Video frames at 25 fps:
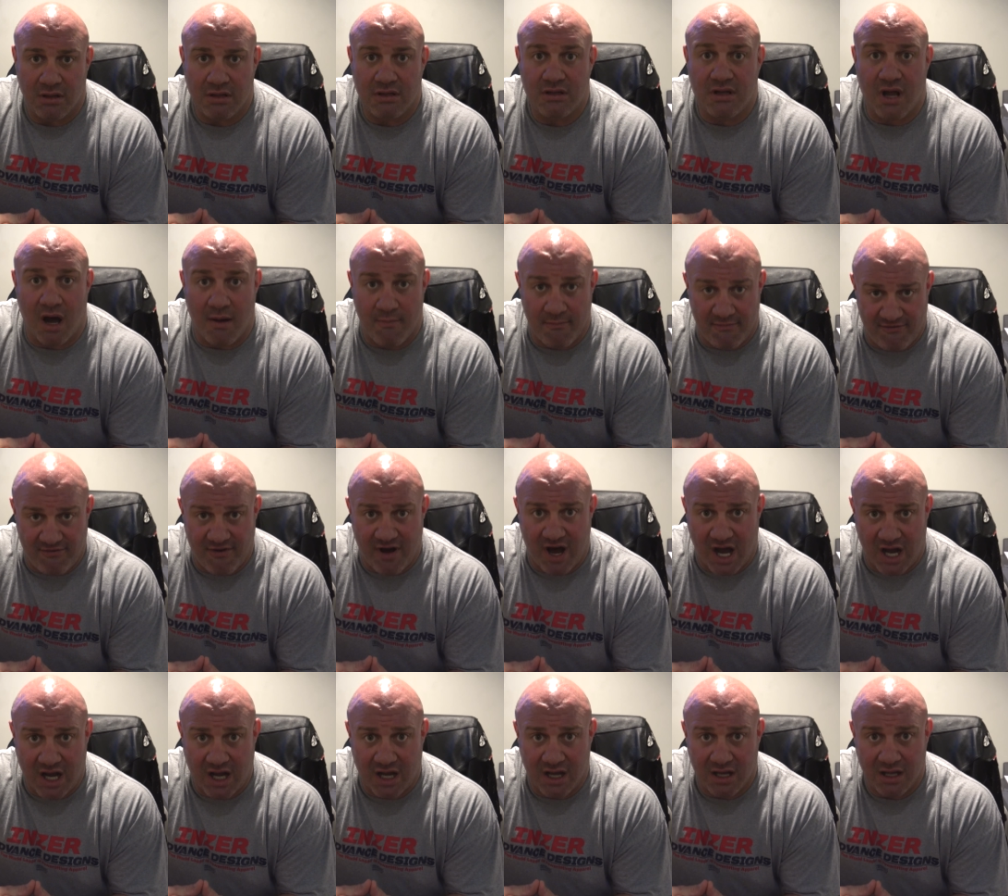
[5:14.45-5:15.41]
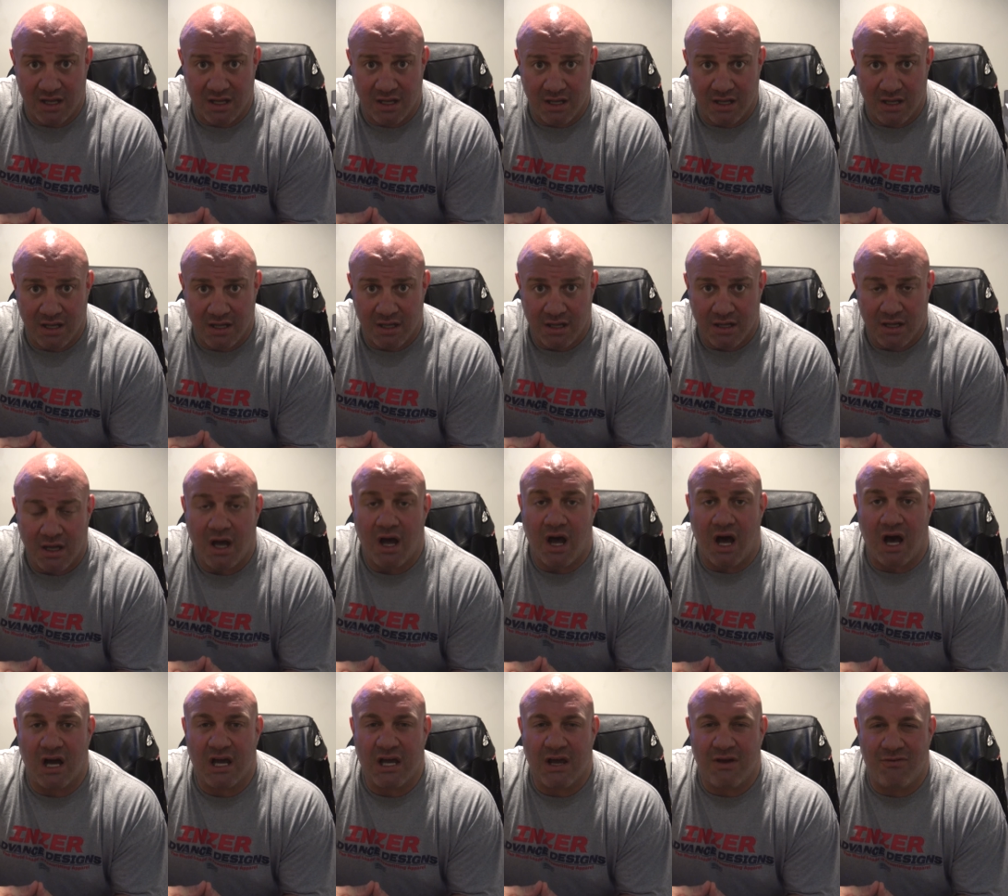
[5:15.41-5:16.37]
dumb fuck,
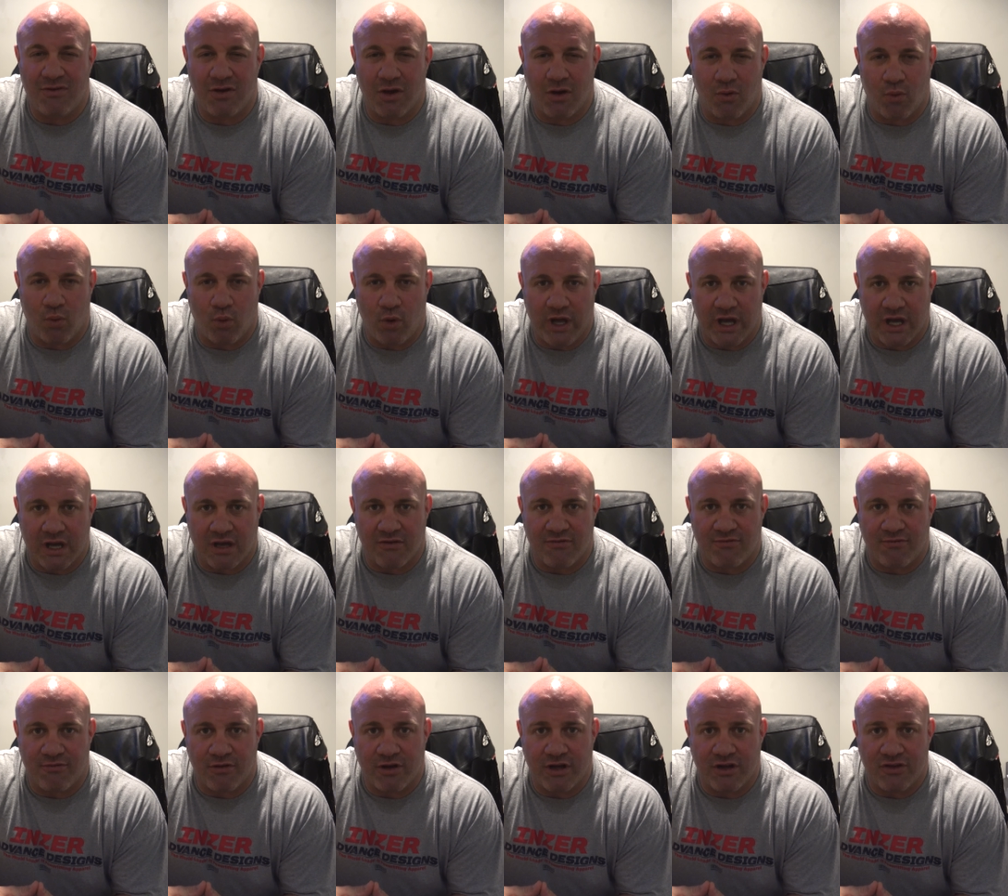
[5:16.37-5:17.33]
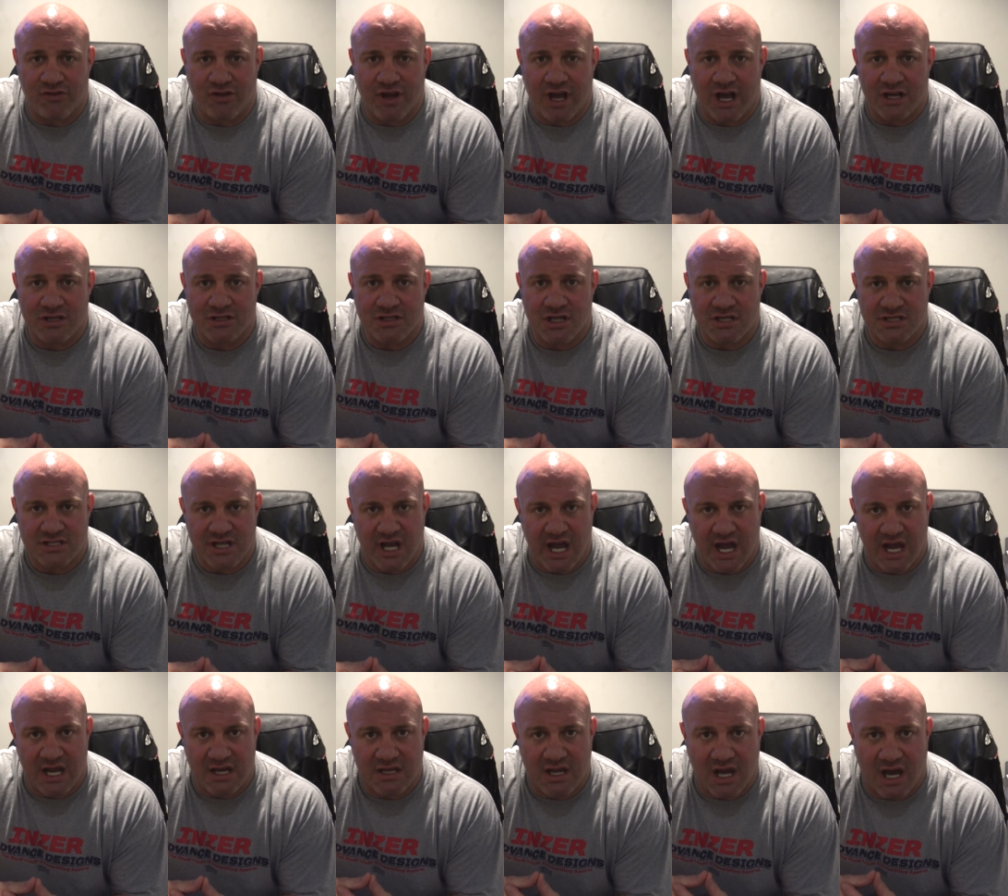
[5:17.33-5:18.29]
I'll give you a week of free sessions
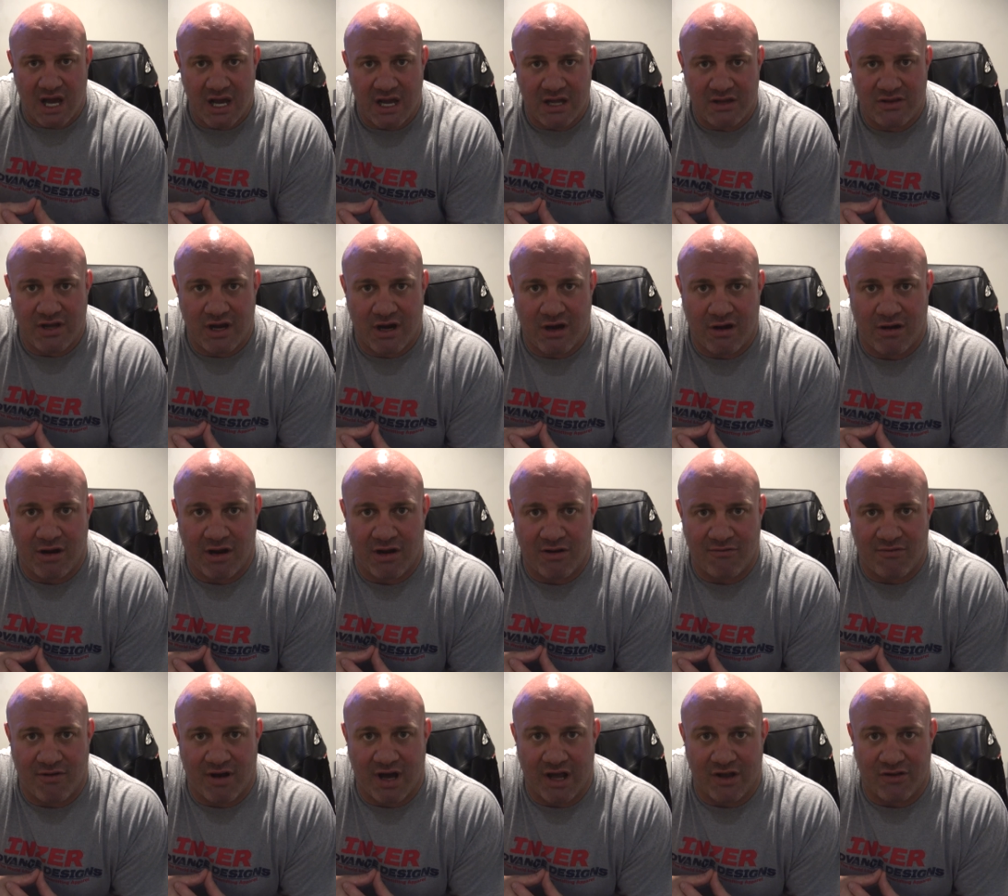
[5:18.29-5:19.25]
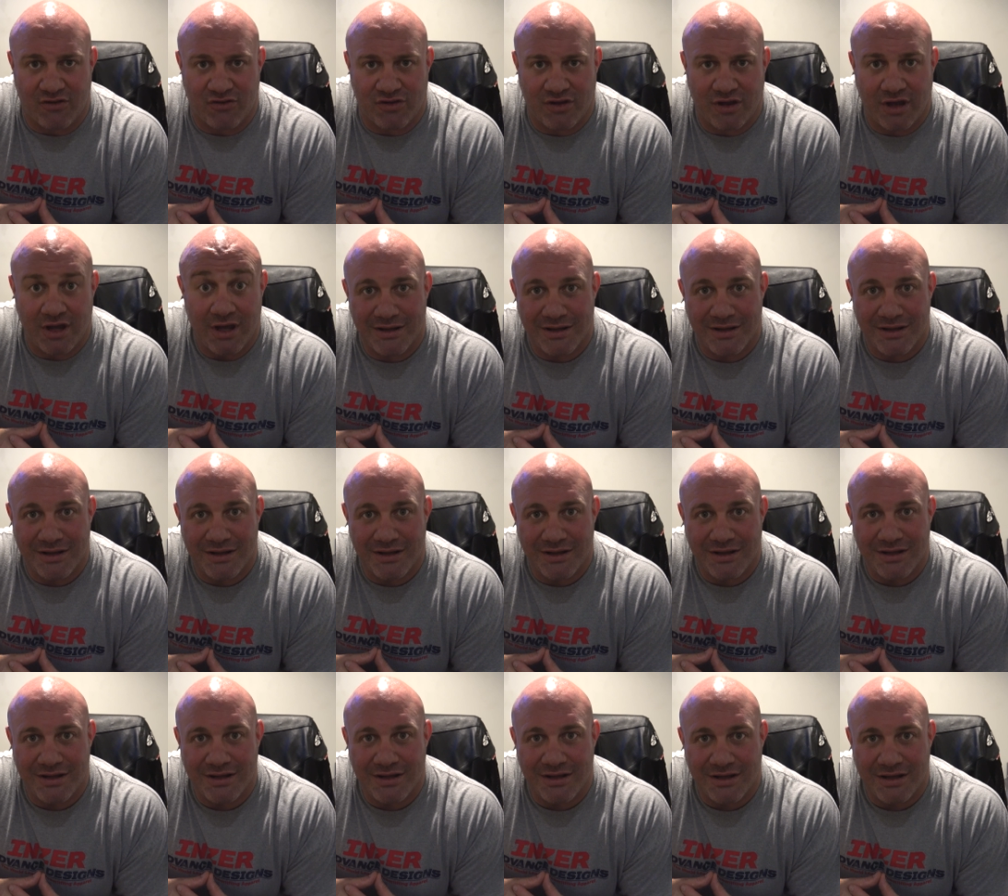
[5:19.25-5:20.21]
and dietary advice.
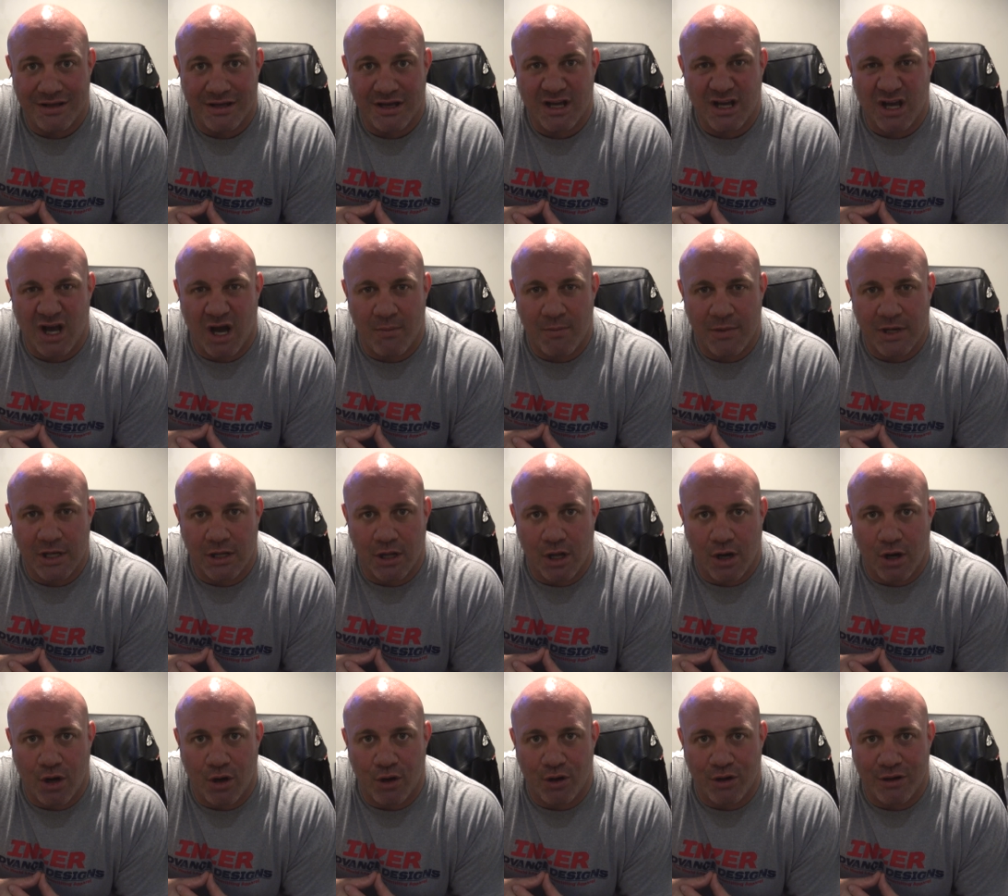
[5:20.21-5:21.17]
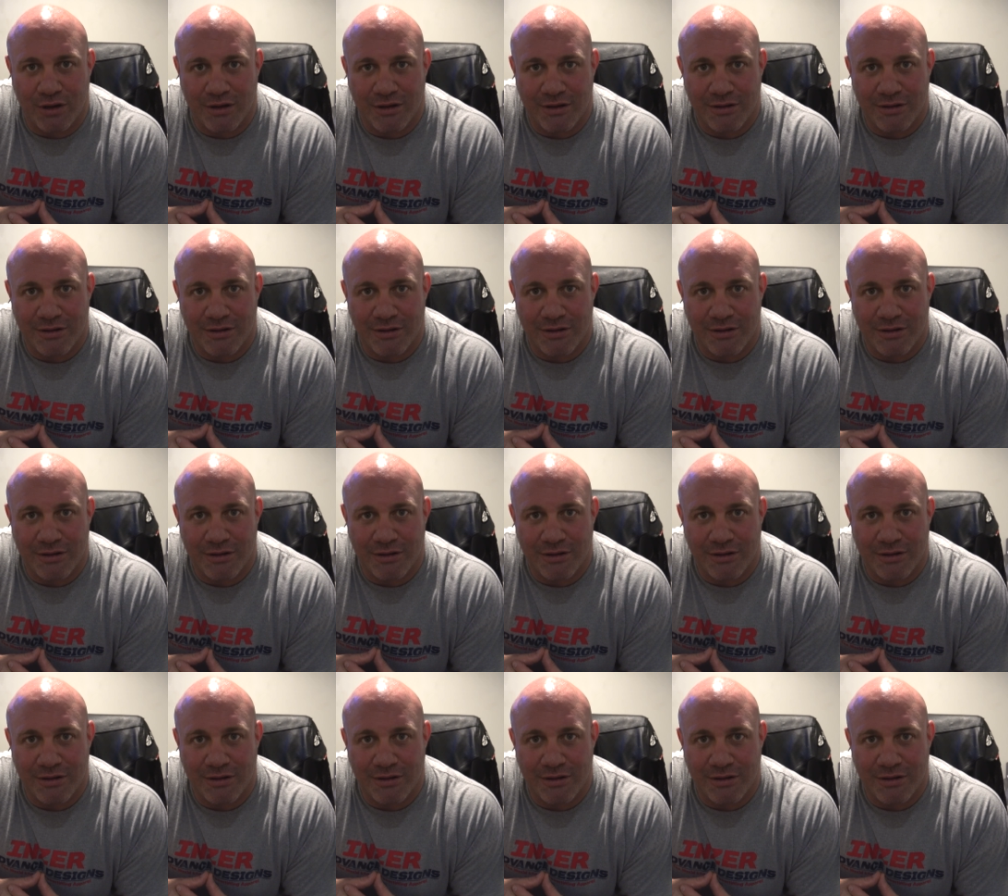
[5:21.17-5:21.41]
Come and learn.